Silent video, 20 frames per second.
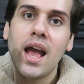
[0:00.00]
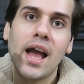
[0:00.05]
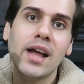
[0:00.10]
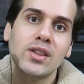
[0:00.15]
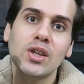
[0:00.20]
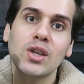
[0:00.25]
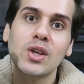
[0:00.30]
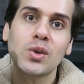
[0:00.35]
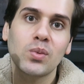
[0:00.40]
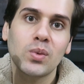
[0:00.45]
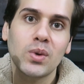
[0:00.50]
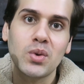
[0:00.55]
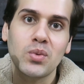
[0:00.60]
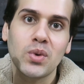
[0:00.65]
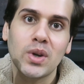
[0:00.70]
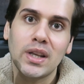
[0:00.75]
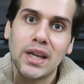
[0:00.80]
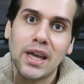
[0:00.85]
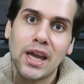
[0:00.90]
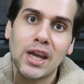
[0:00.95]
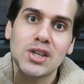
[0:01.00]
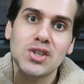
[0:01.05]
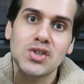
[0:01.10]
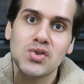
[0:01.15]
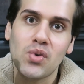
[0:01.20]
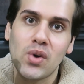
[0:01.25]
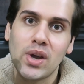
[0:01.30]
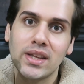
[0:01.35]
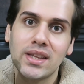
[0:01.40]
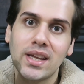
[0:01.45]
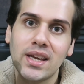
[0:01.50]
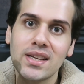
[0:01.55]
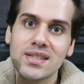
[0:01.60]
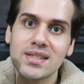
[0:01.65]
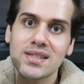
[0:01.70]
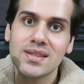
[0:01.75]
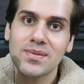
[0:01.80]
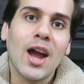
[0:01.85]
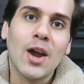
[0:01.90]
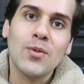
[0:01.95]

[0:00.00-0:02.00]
I think you will really enjoy this.